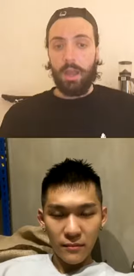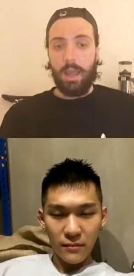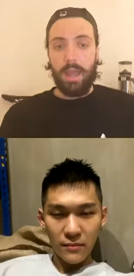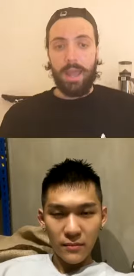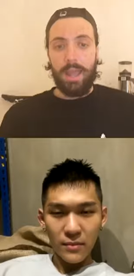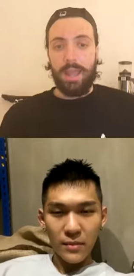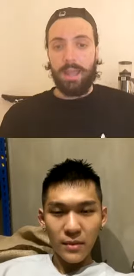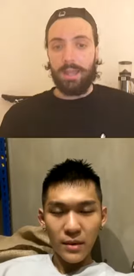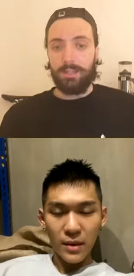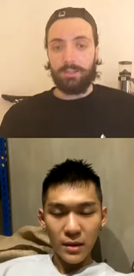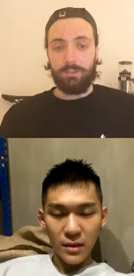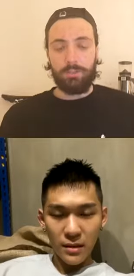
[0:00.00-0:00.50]

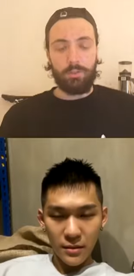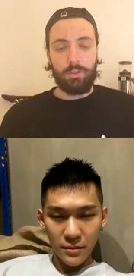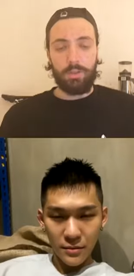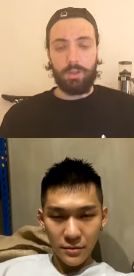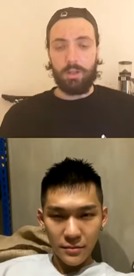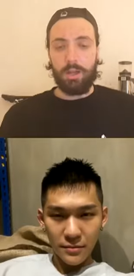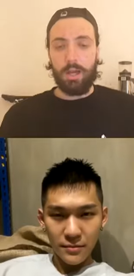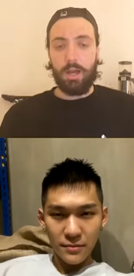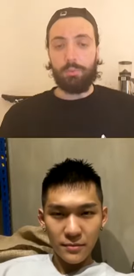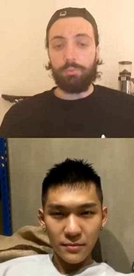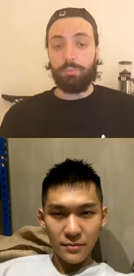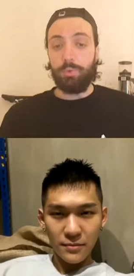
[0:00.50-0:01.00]
Speaker 1: And
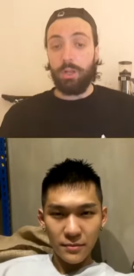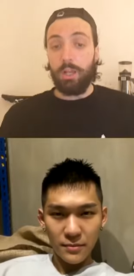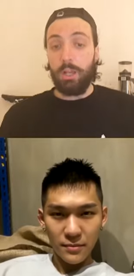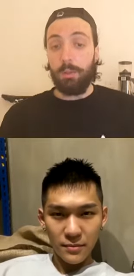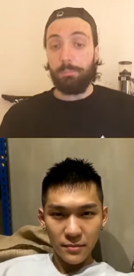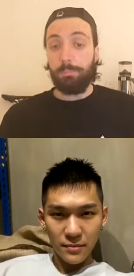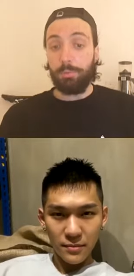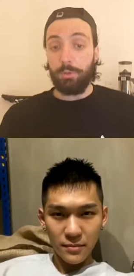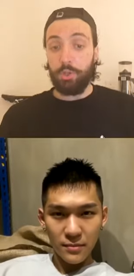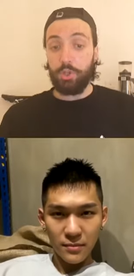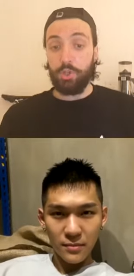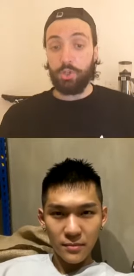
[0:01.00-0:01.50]
I really
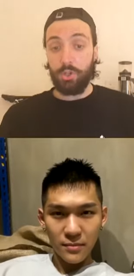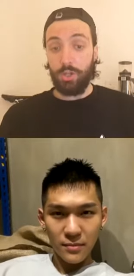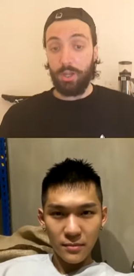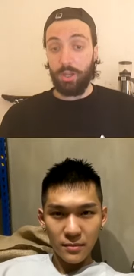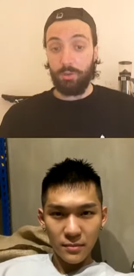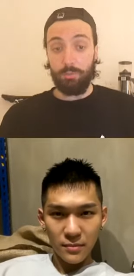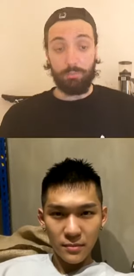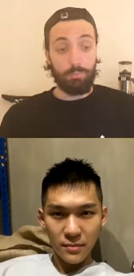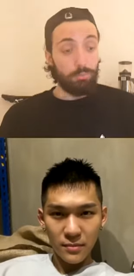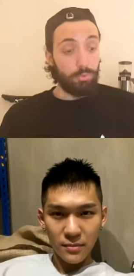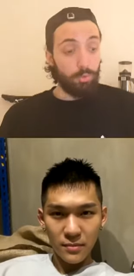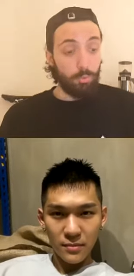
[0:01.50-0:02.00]

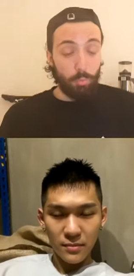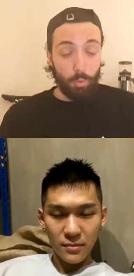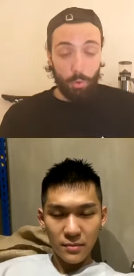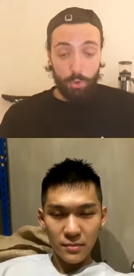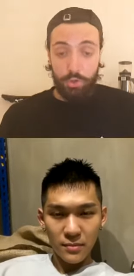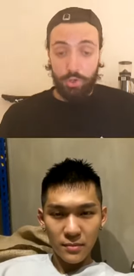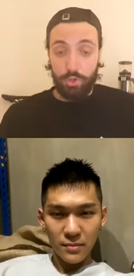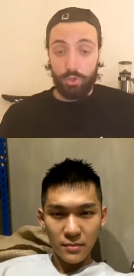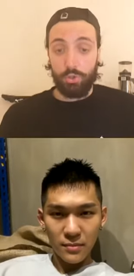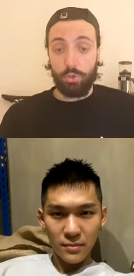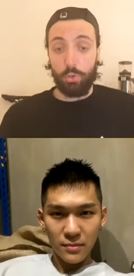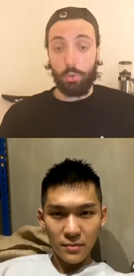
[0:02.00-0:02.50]
appreciate
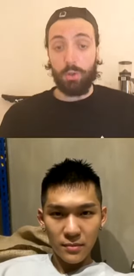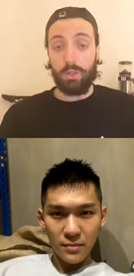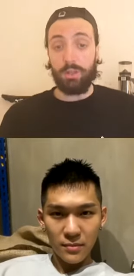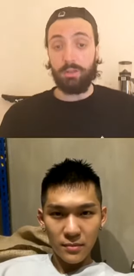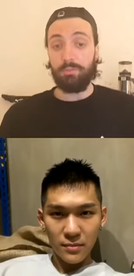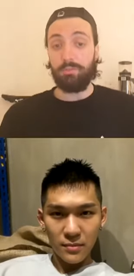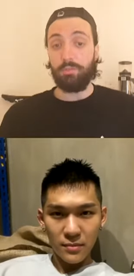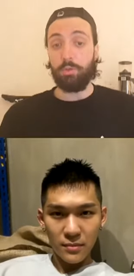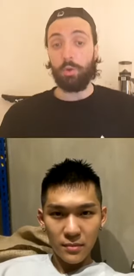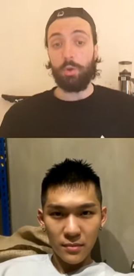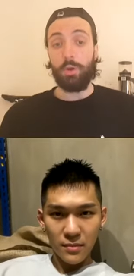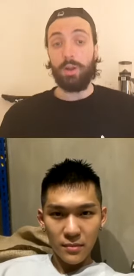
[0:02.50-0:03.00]
what you're
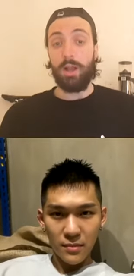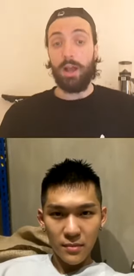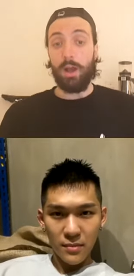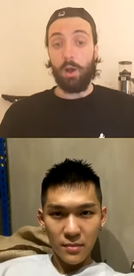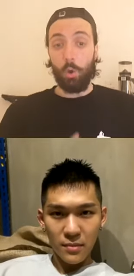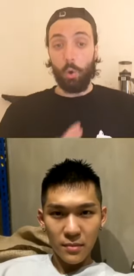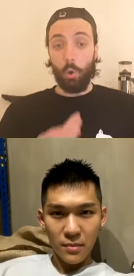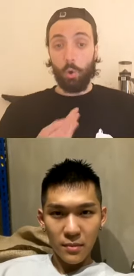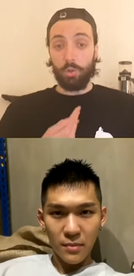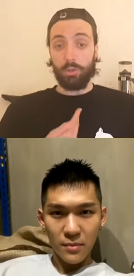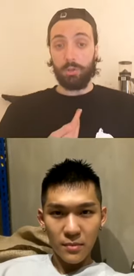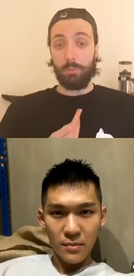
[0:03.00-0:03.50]
doing for
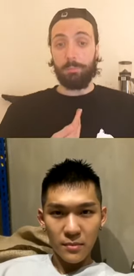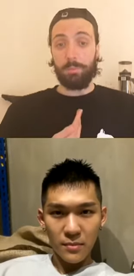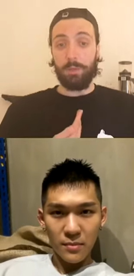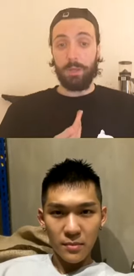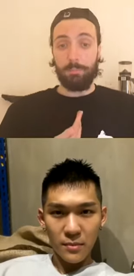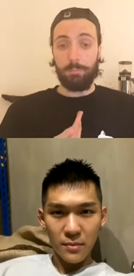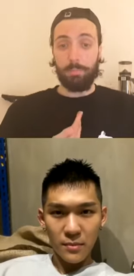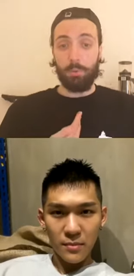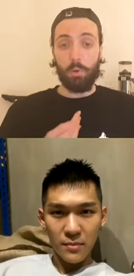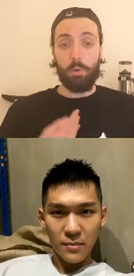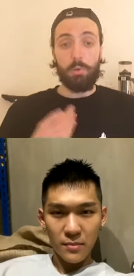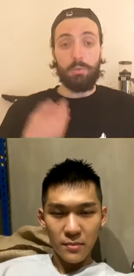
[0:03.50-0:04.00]
all the
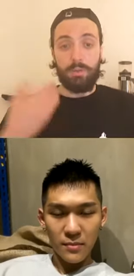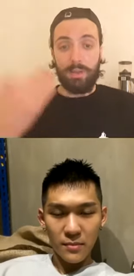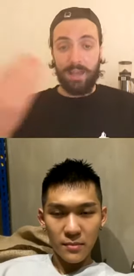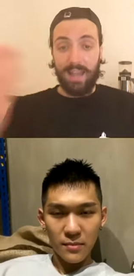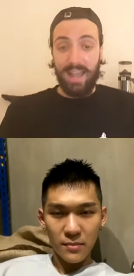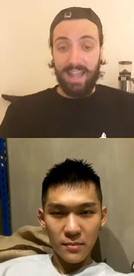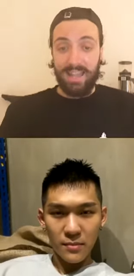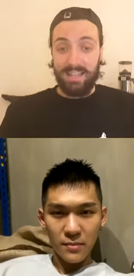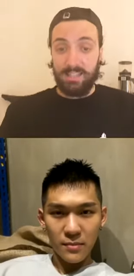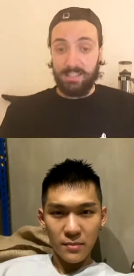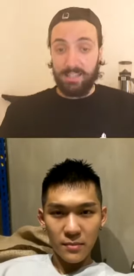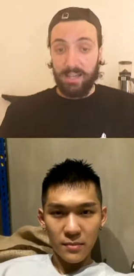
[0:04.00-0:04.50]
people
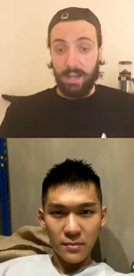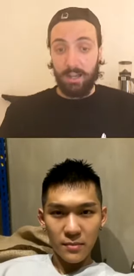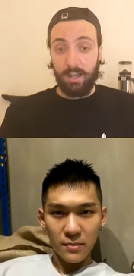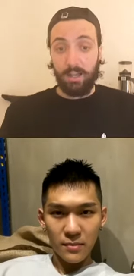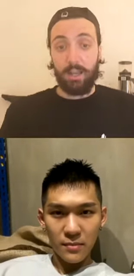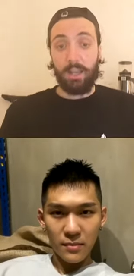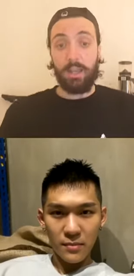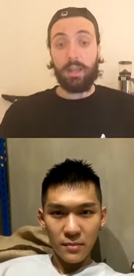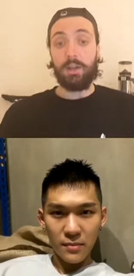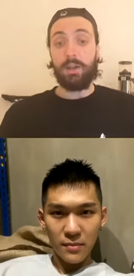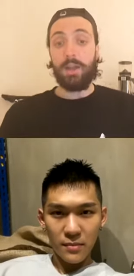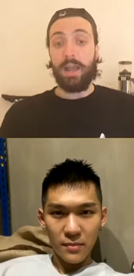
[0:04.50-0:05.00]
and
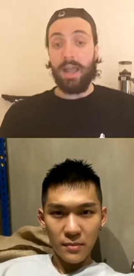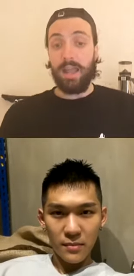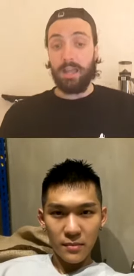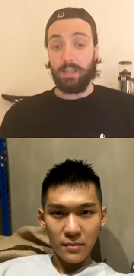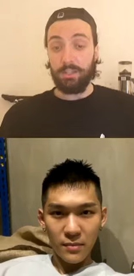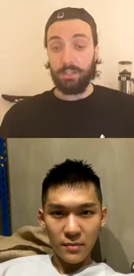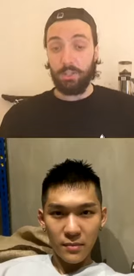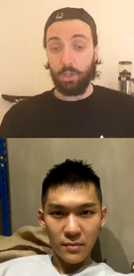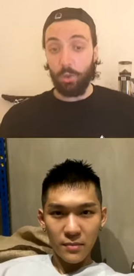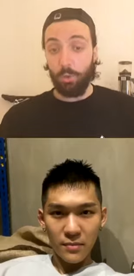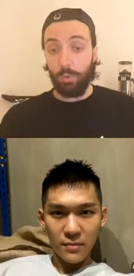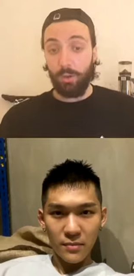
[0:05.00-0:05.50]
younger
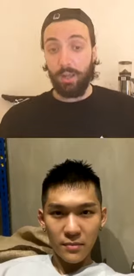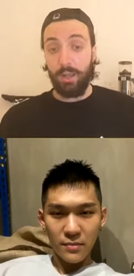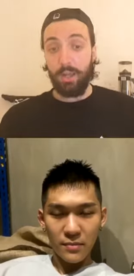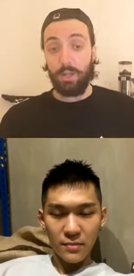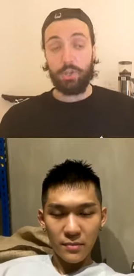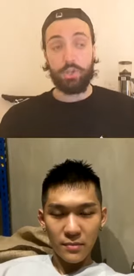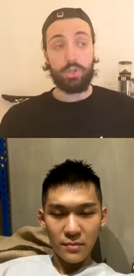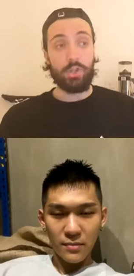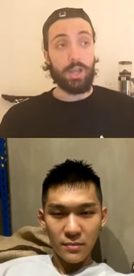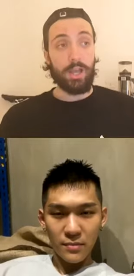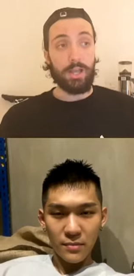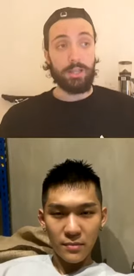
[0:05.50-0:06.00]
and your
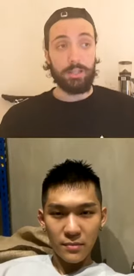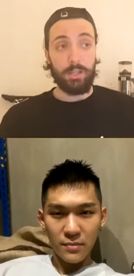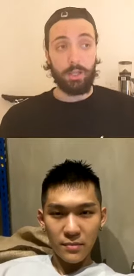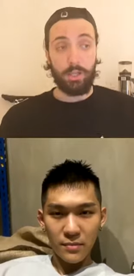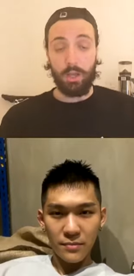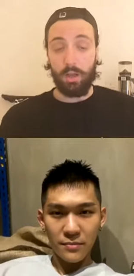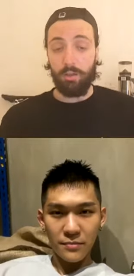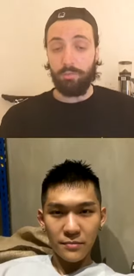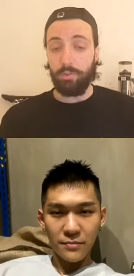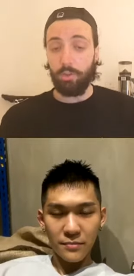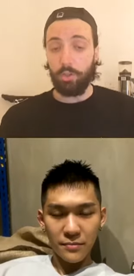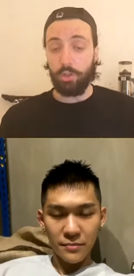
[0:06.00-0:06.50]
age and the
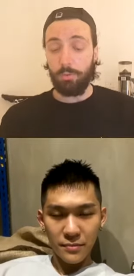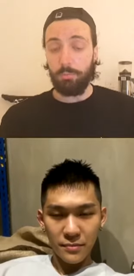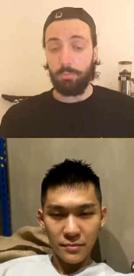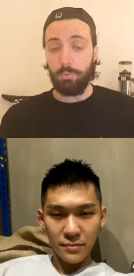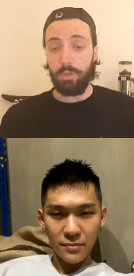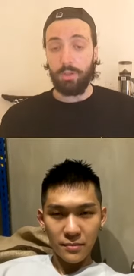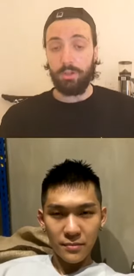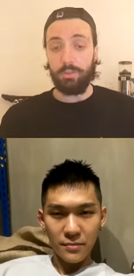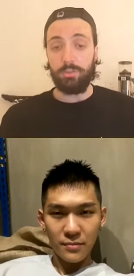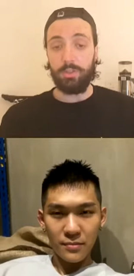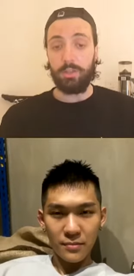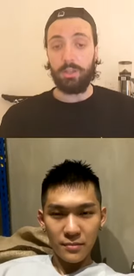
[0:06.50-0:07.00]
coffee
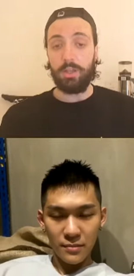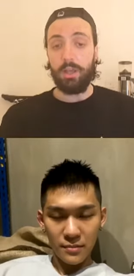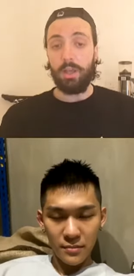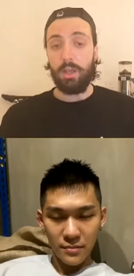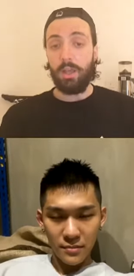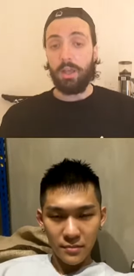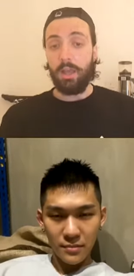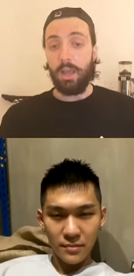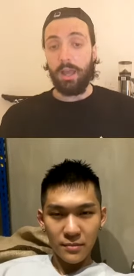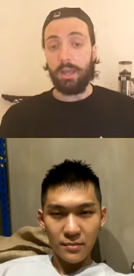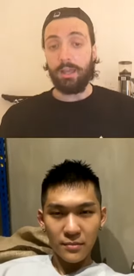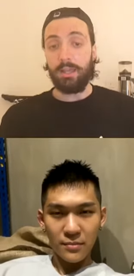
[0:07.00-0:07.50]
community
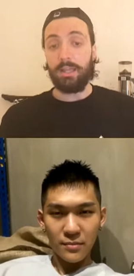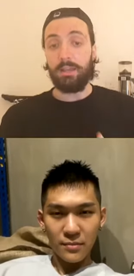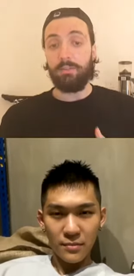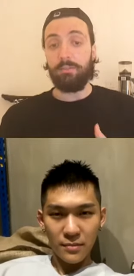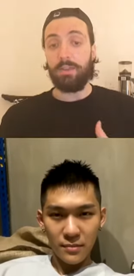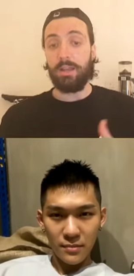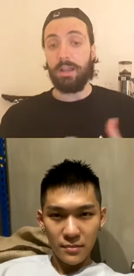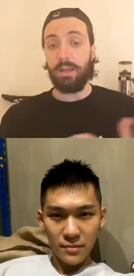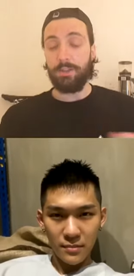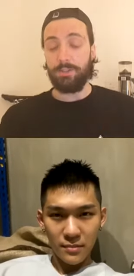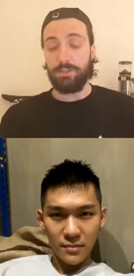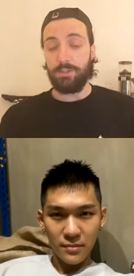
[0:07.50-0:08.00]
and
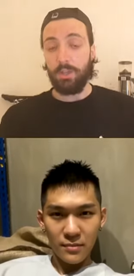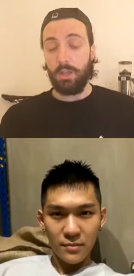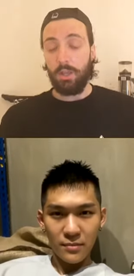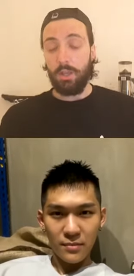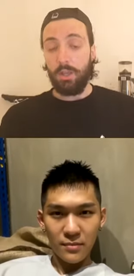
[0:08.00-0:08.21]
giving us